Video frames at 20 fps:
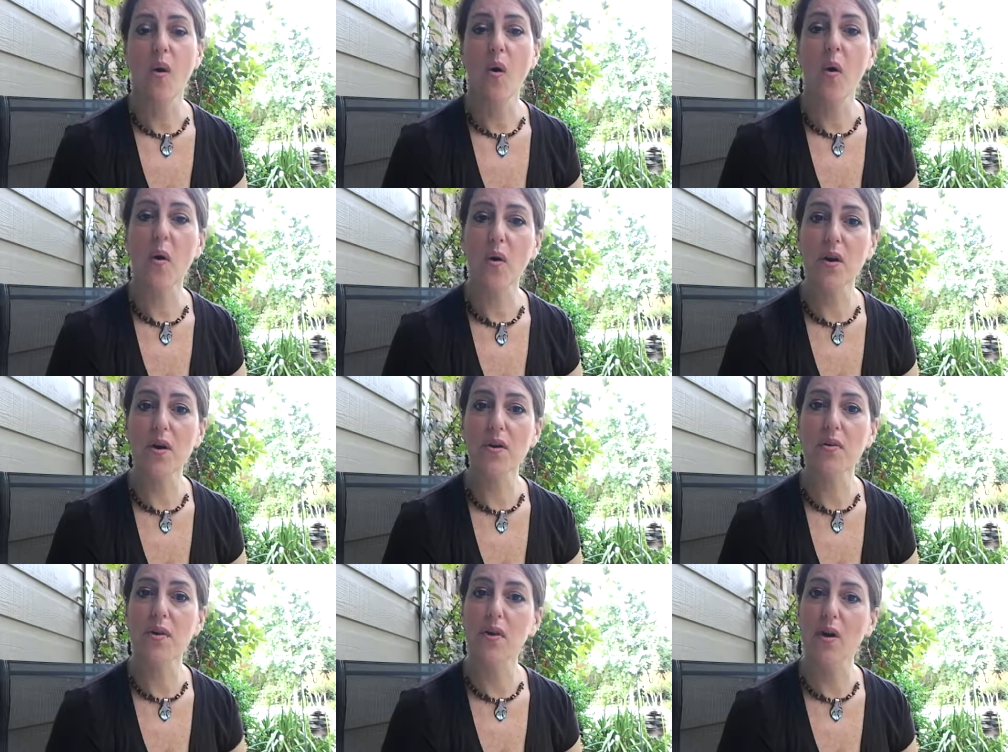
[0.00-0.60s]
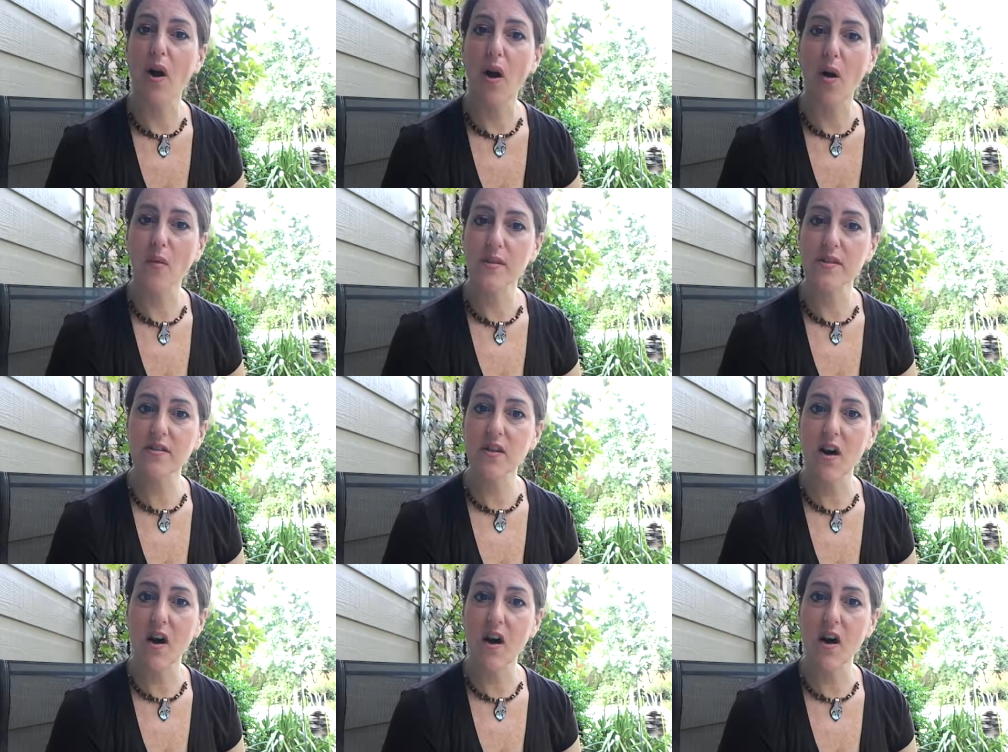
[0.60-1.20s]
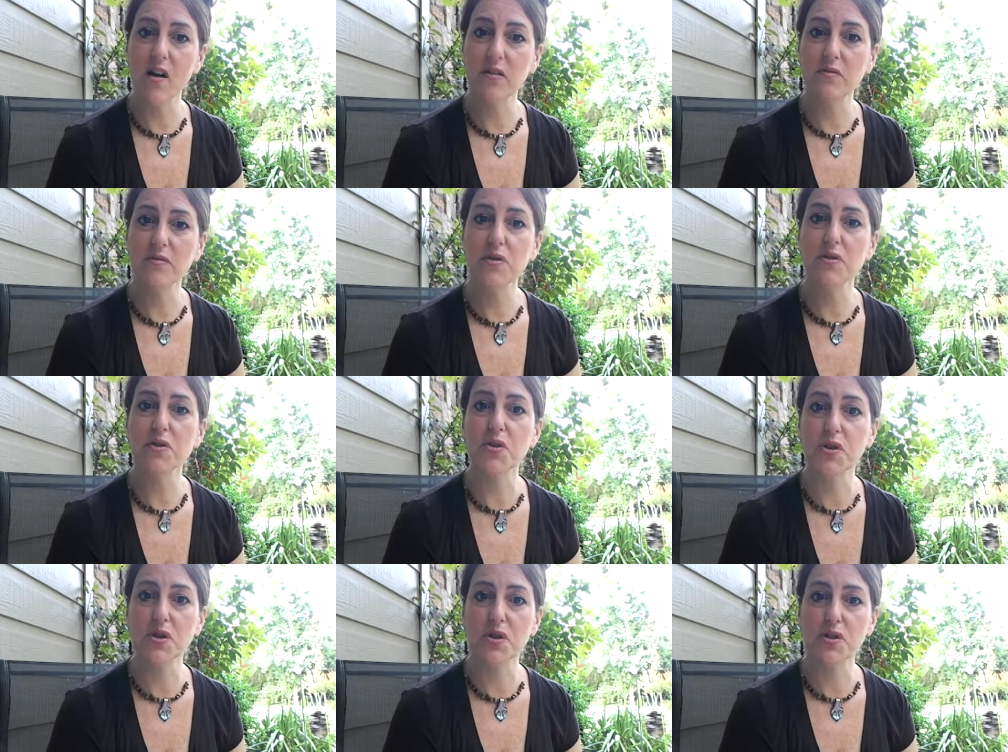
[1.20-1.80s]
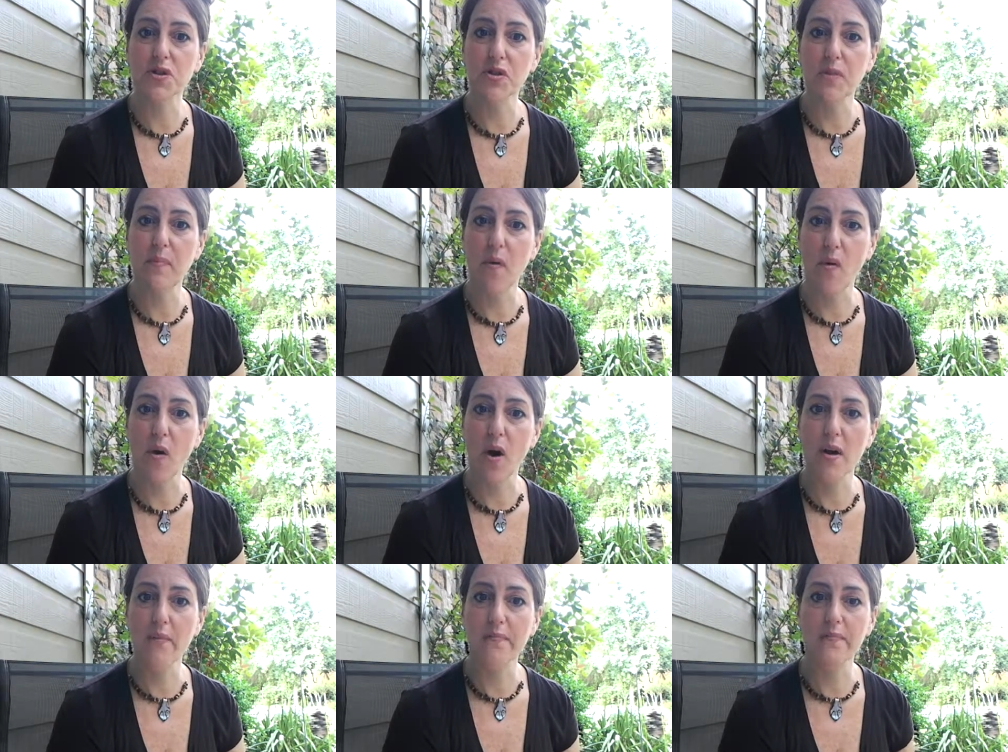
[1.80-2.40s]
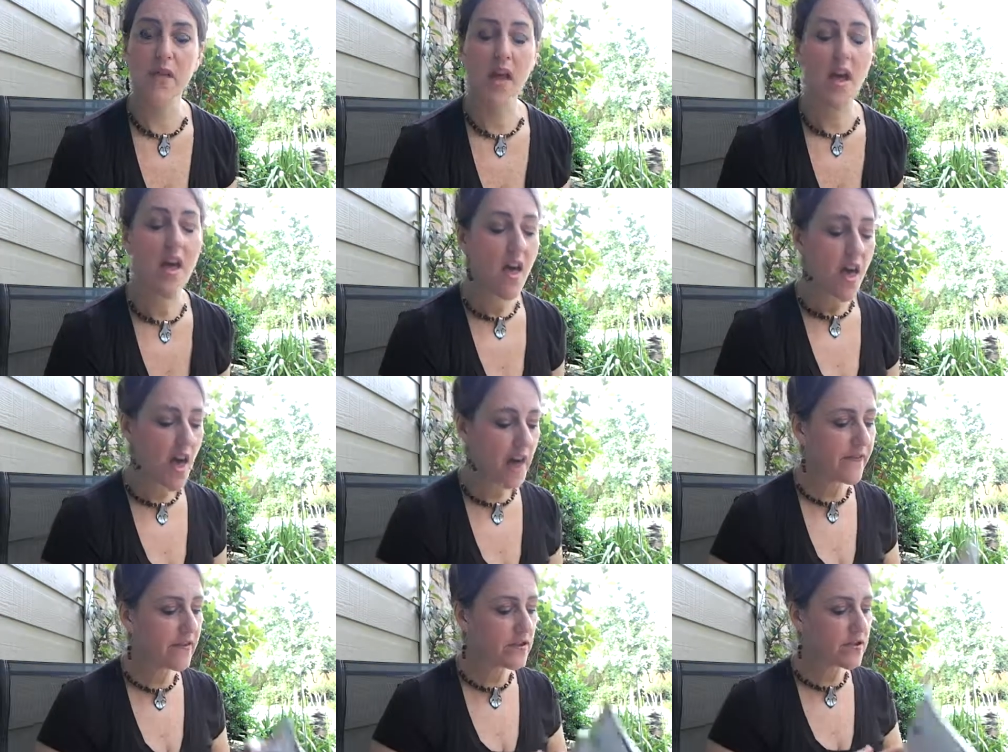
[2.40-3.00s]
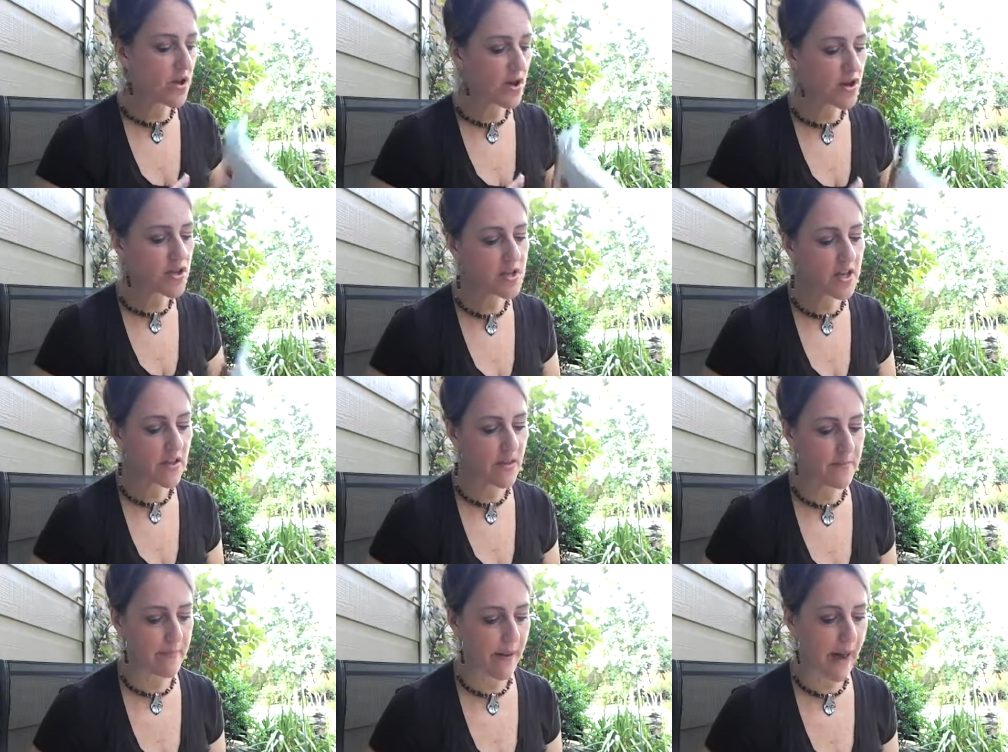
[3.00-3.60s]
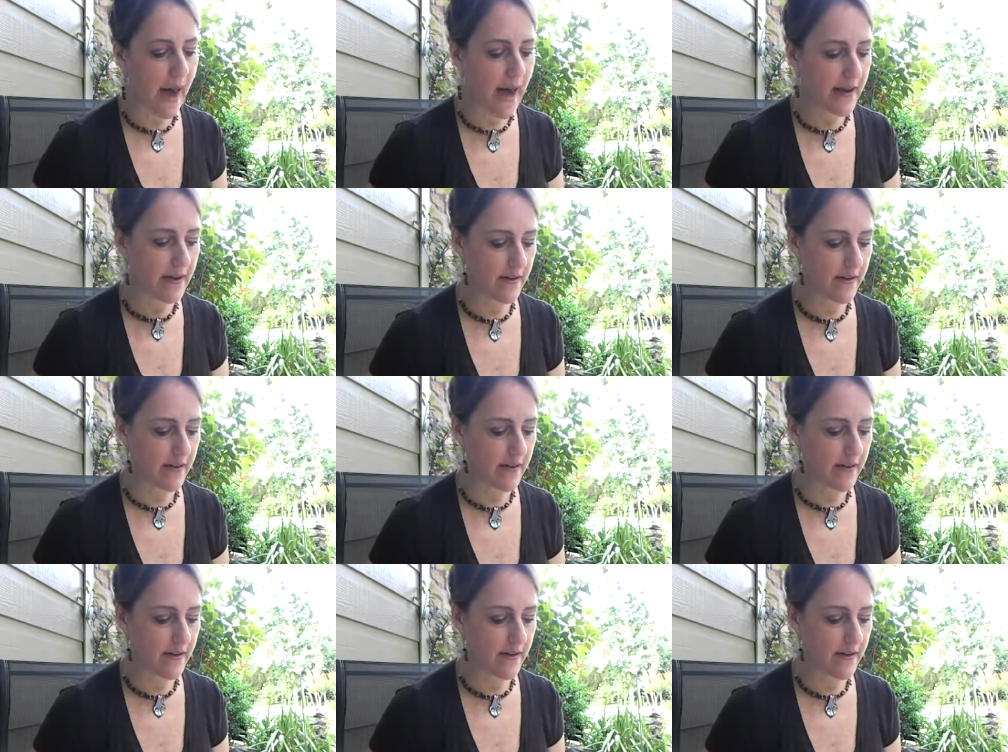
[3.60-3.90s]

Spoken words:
Or you can always call nutrition support. If you turn to the back